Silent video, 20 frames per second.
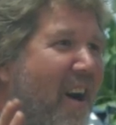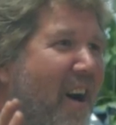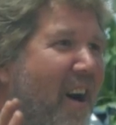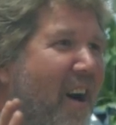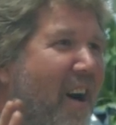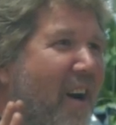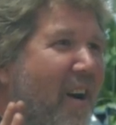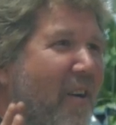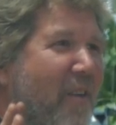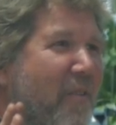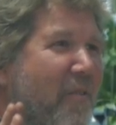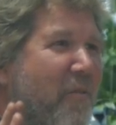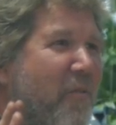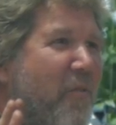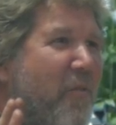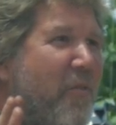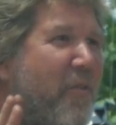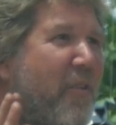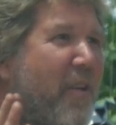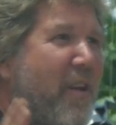of
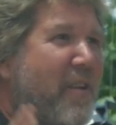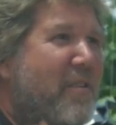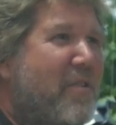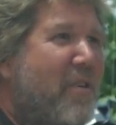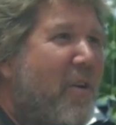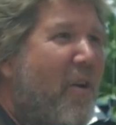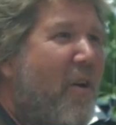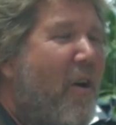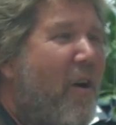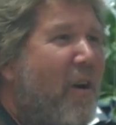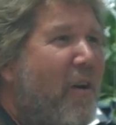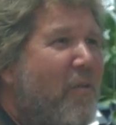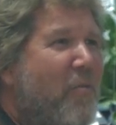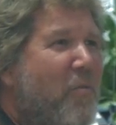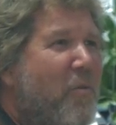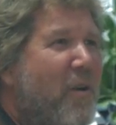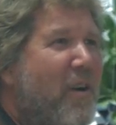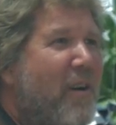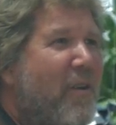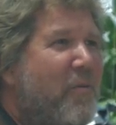such hard
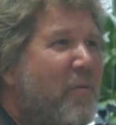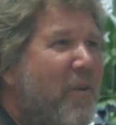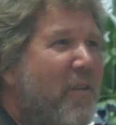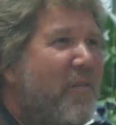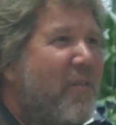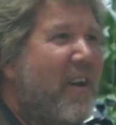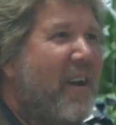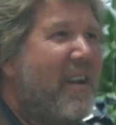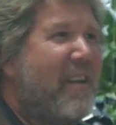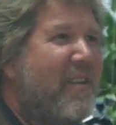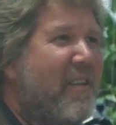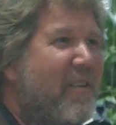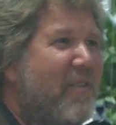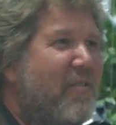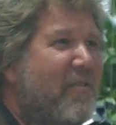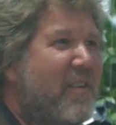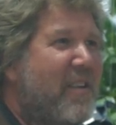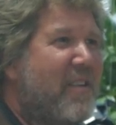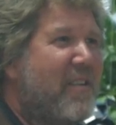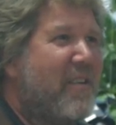work with very
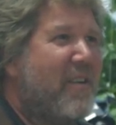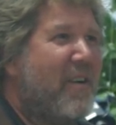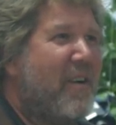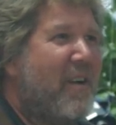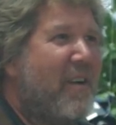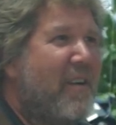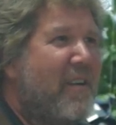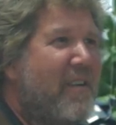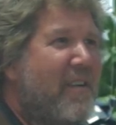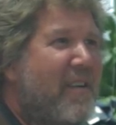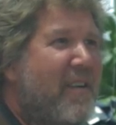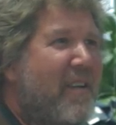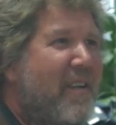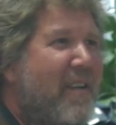little return